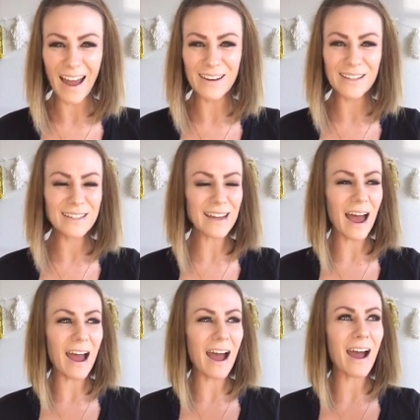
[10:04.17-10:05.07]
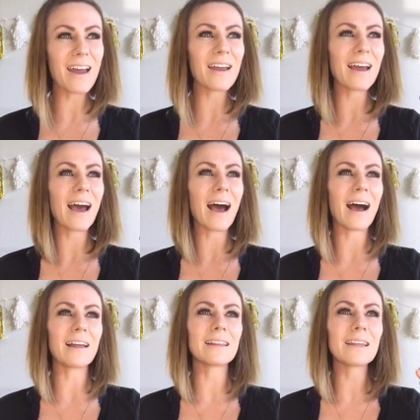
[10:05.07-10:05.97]
I just I
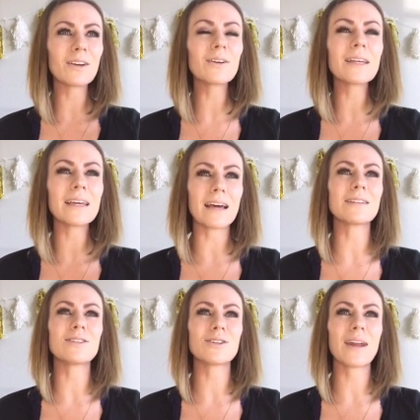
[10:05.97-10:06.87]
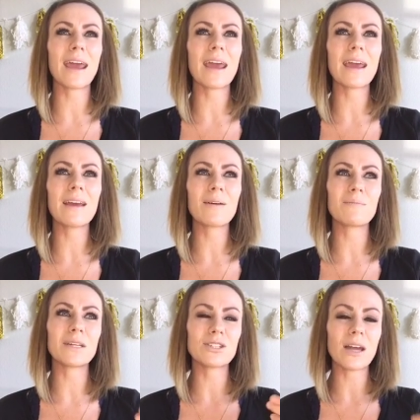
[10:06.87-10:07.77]
literally yesterday
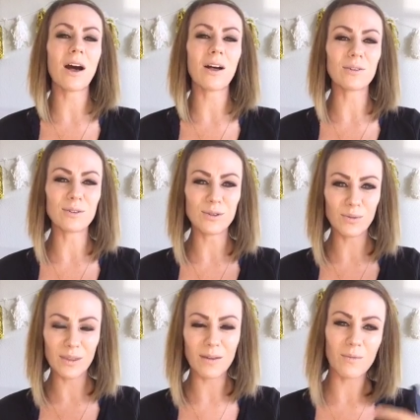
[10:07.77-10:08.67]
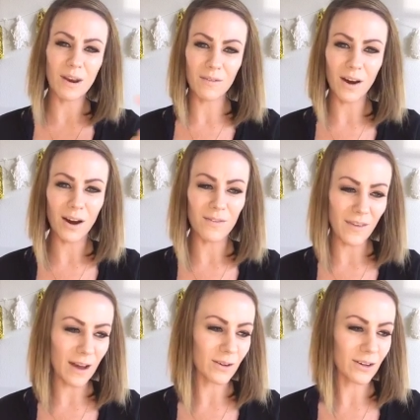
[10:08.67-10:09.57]
Michelle, who's one of our
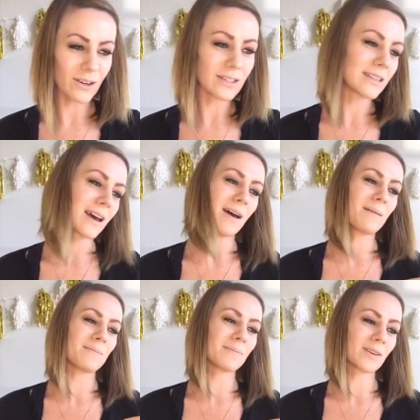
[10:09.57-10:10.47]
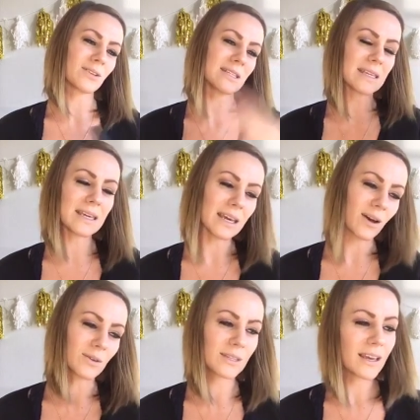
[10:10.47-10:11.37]
founders um, or
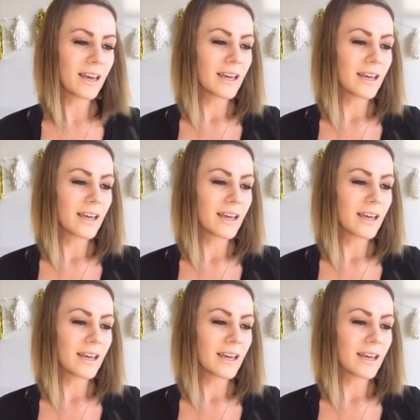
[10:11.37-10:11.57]
CEOs,